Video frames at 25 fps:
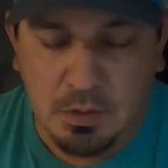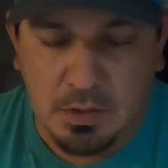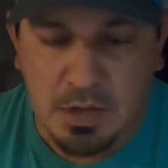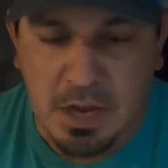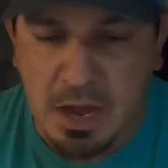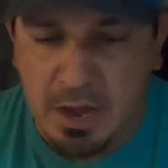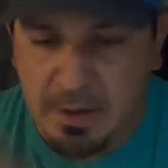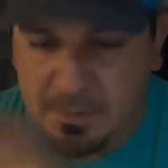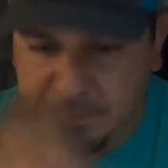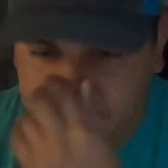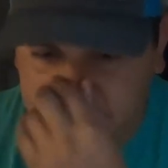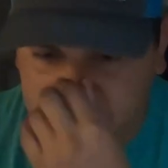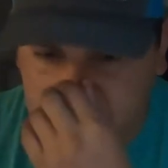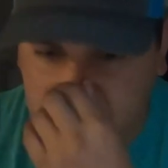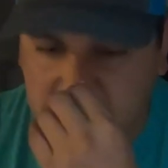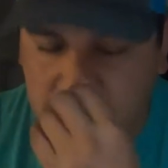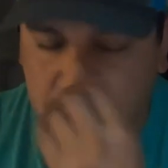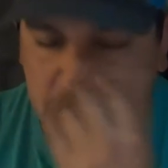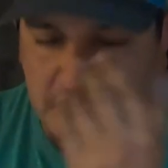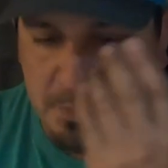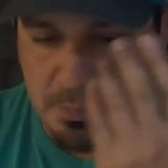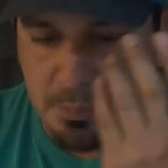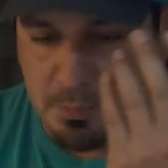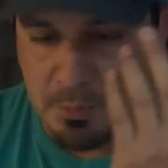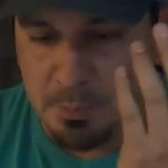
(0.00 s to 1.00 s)
Now, I've
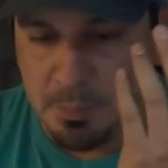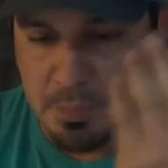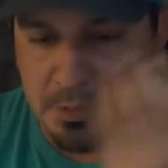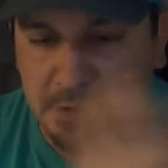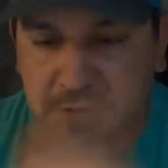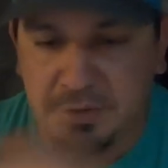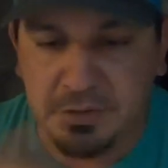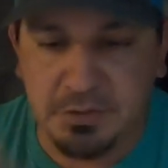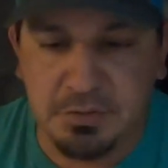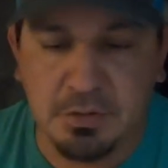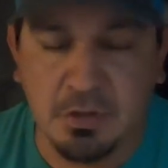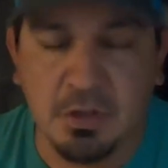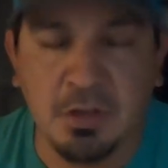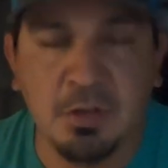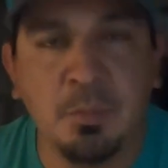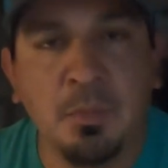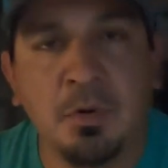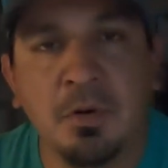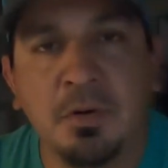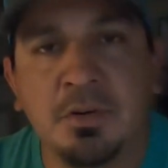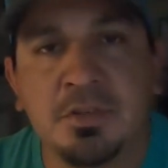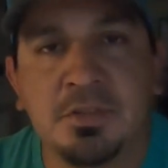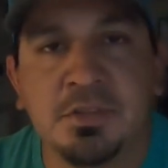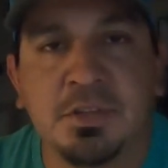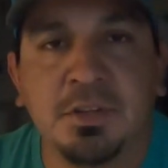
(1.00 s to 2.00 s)
seen people put the trolling
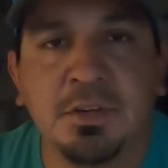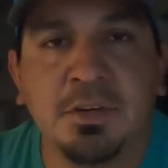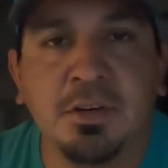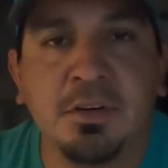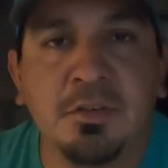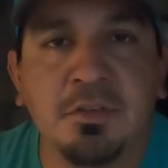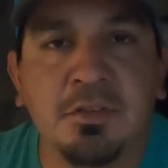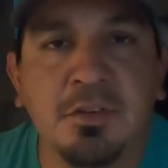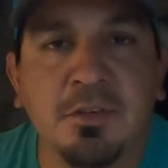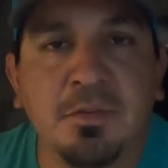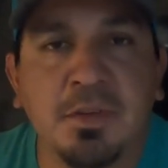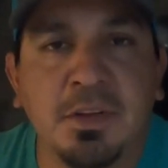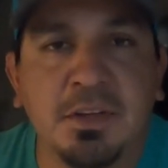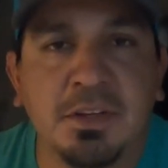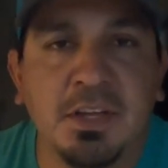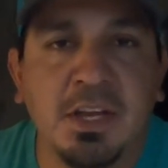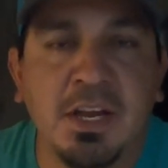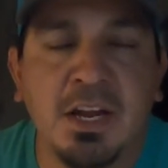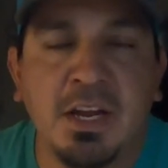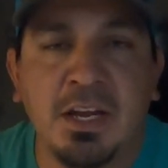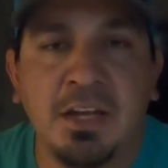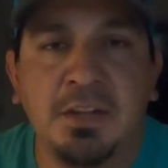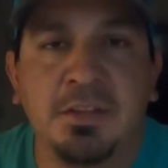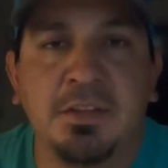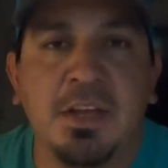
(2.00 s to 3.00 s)
motors on there and stuff like
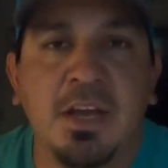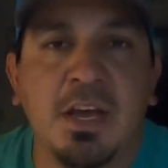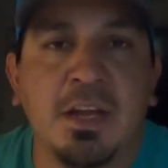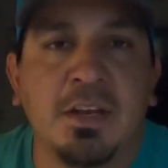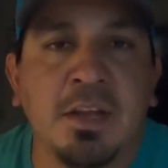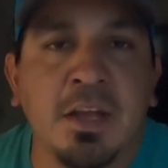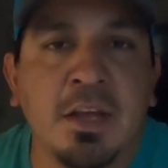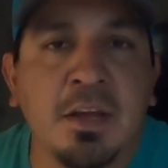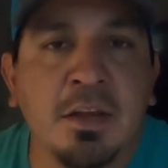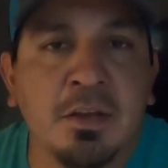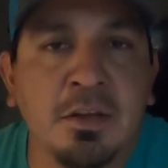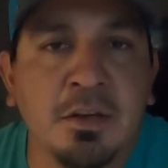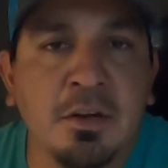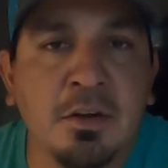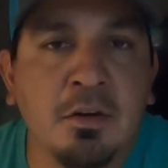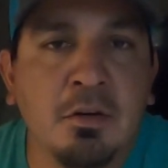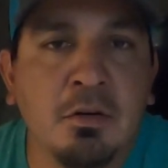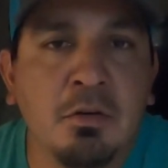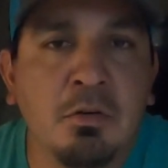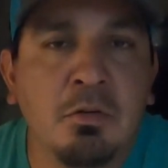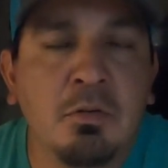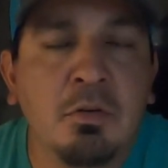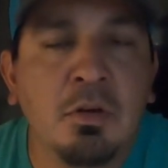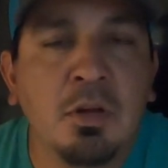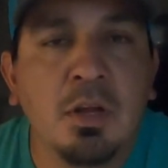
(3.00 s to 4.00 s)
that. I get the idea, you
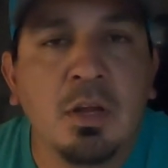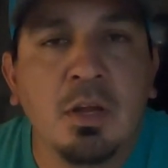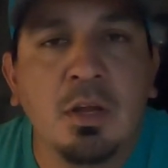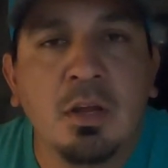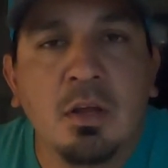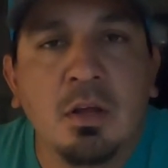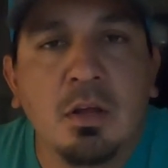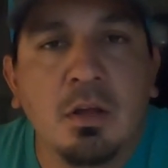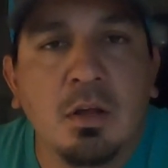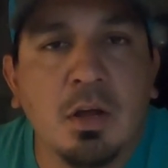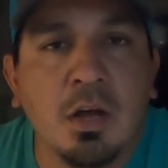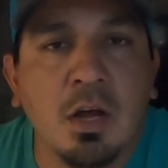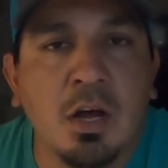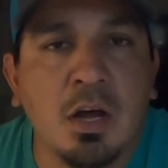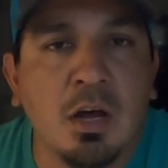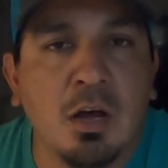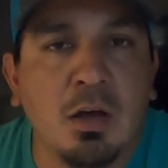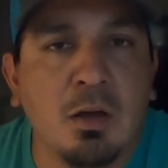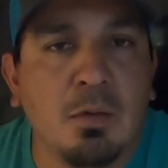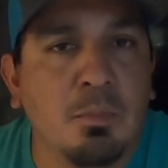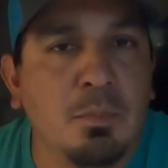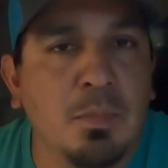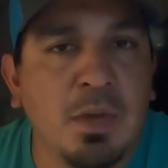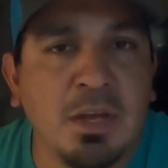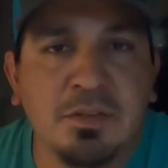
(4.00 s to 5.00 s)
know,
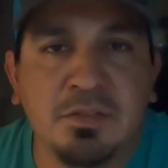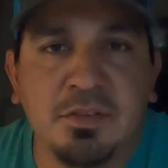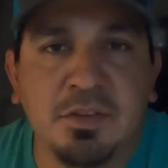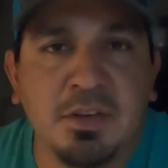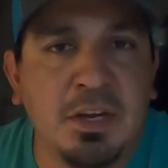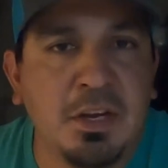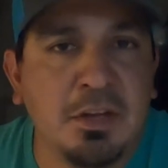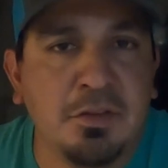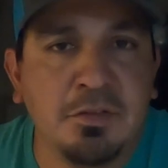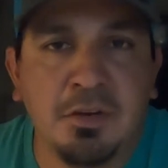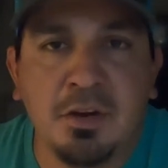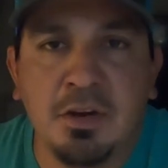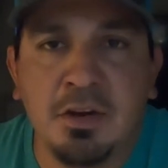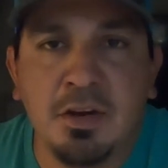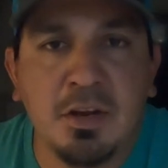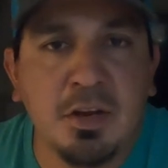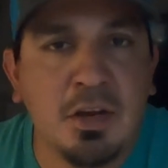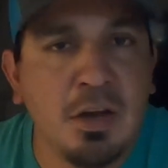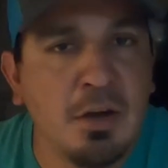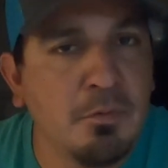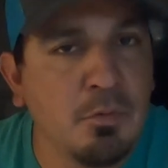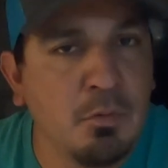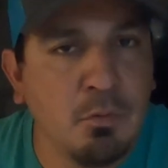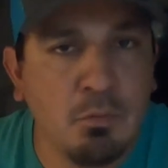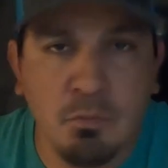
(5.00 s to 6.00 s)
makes it easier. You can
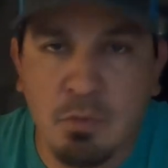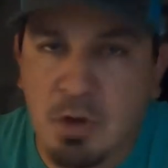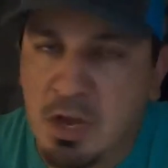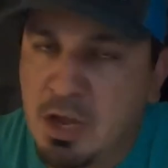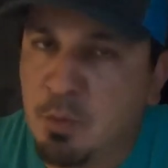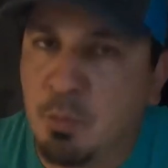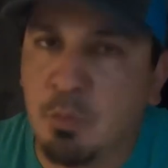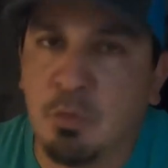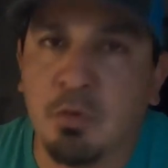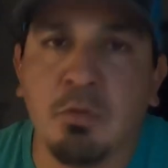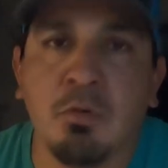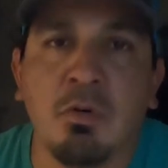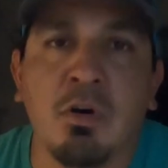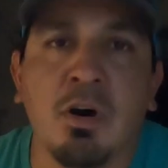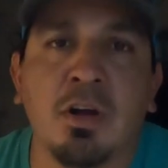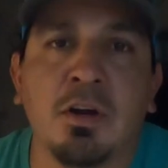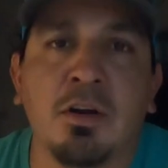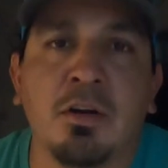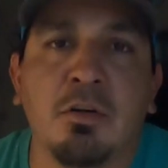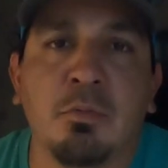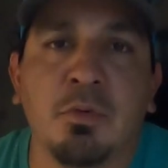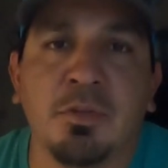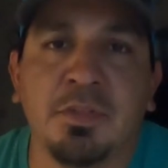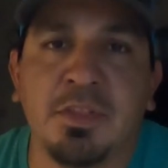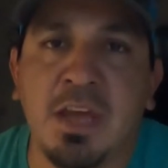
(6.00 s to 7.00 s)
cover way more
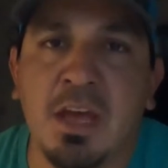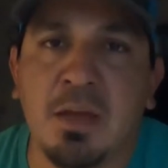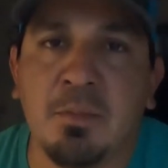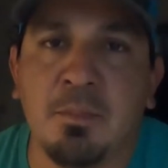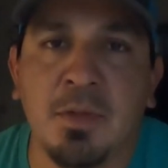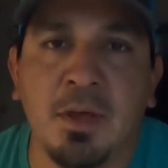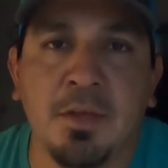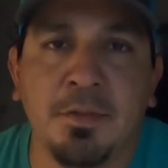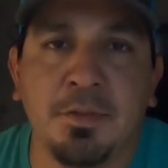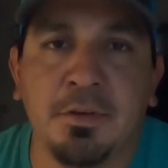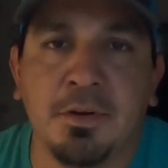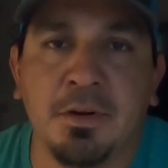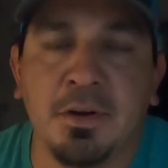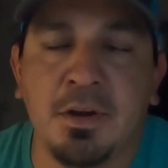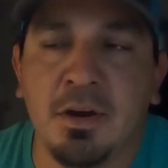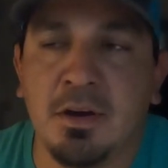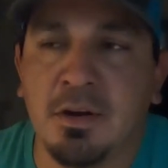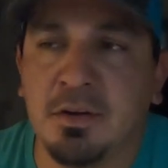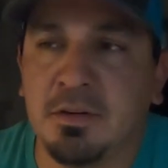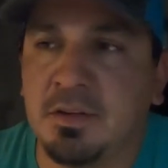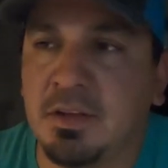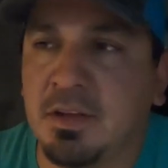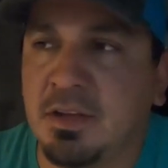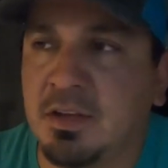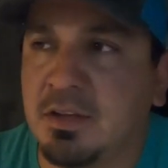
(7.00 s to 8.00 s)
water with that method and
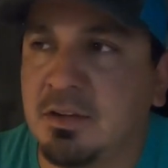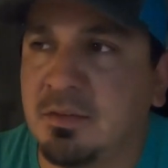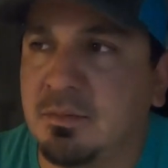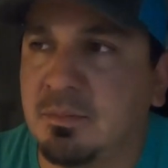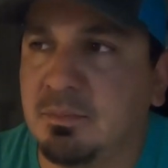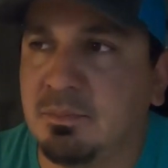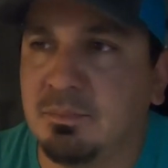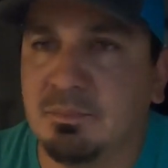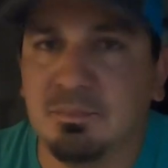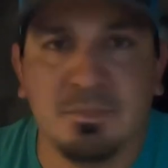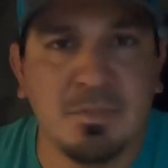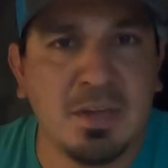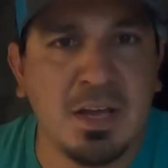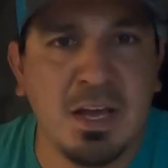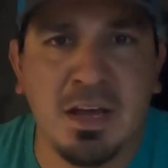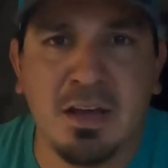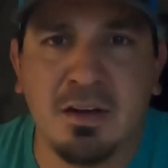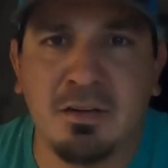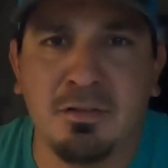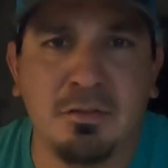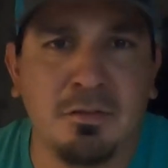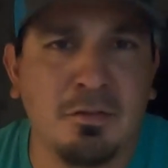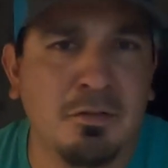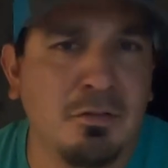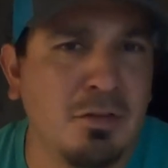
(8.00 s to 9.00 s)
everything. And I
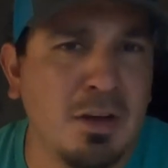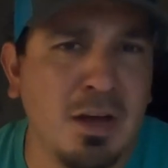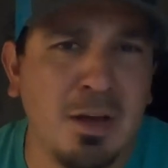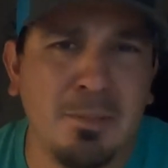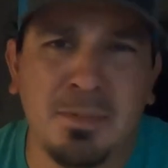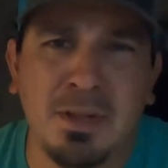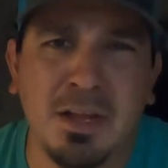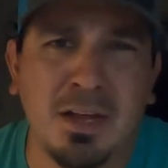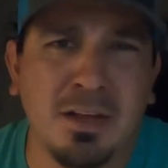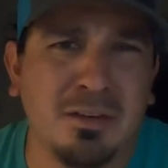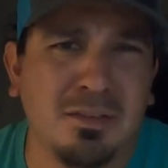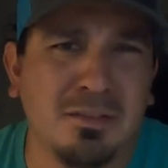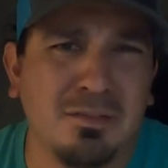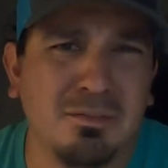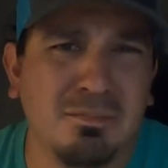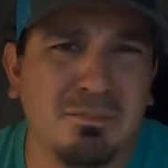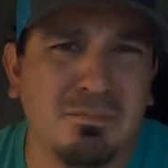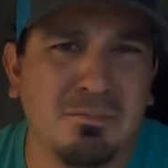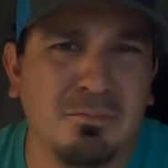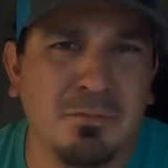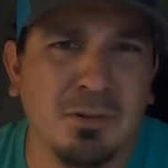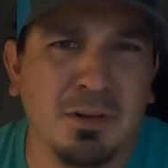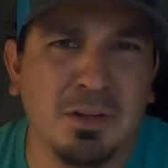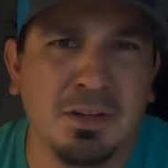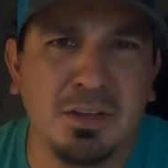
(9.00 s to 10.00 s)
don't know, I'm not
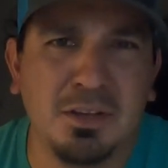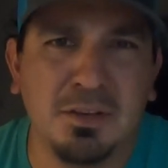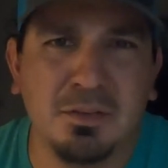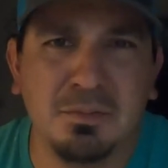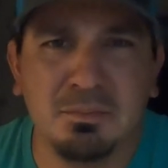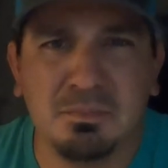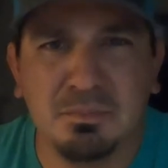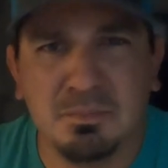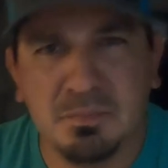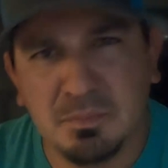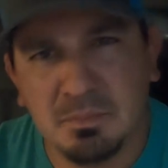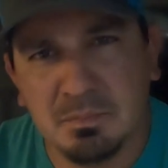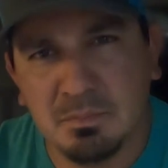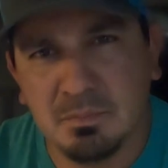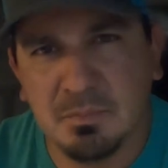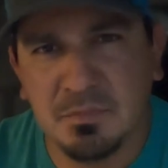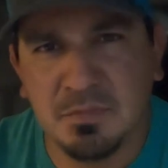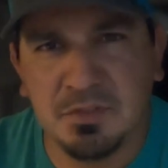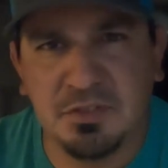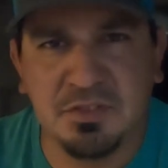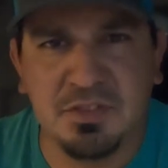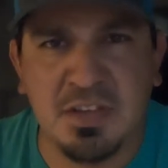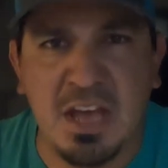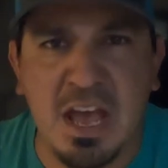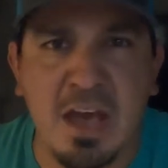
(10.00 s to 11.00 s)
really
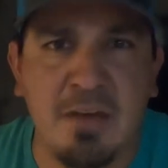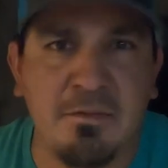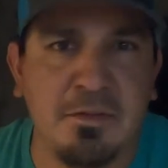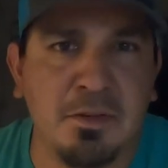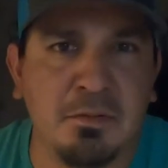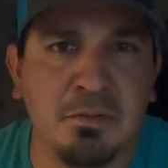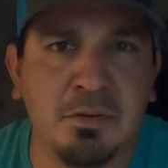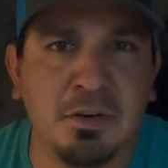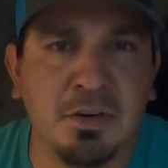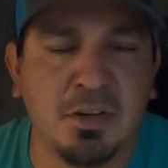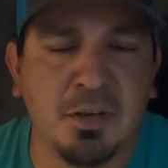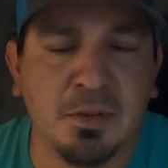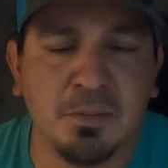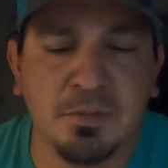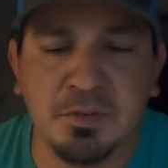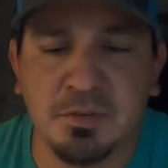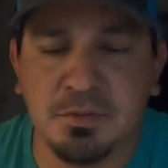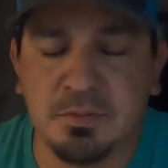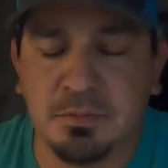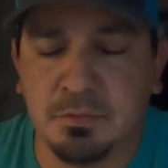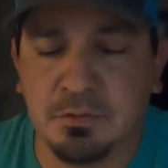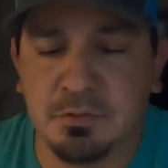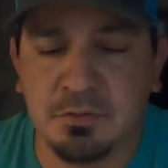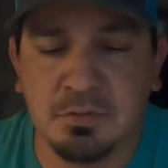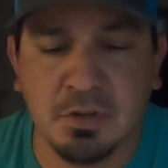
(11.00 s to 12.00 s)
savvy when it comes
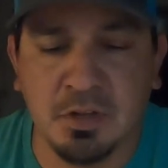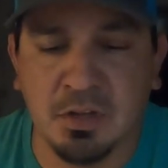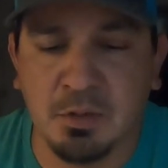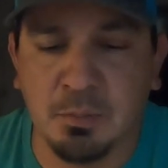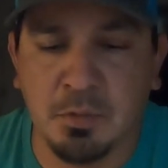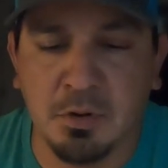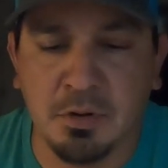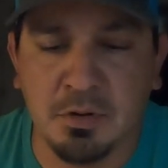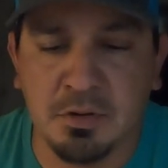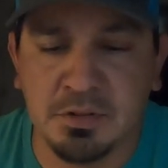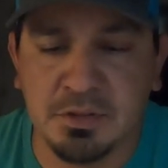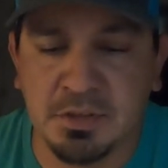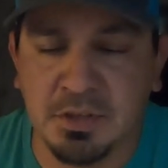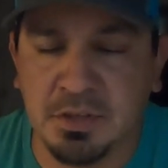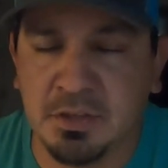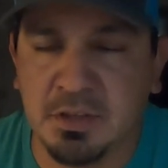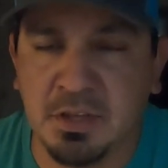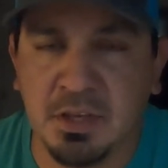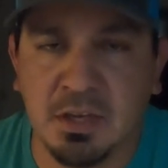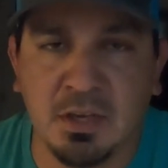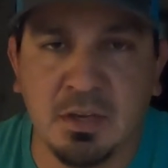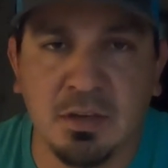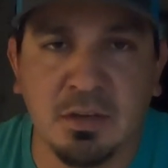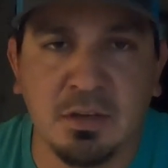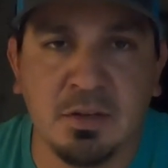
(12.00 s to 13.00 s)
to trolling motors or
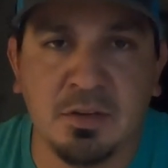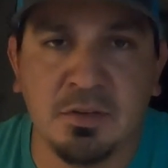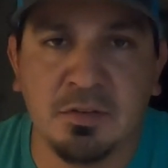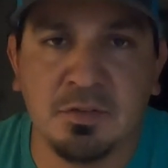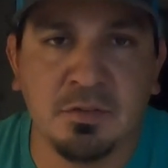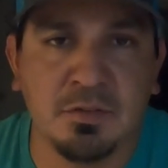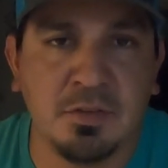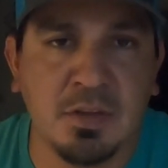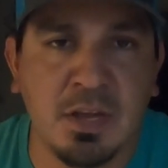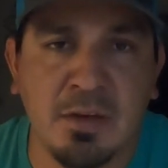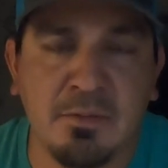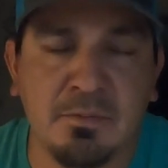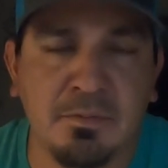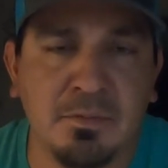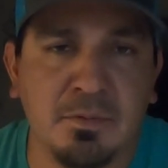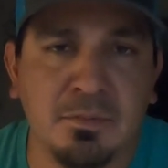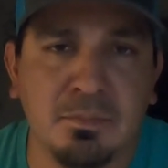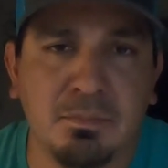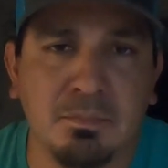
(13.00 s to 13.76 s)
anything, because I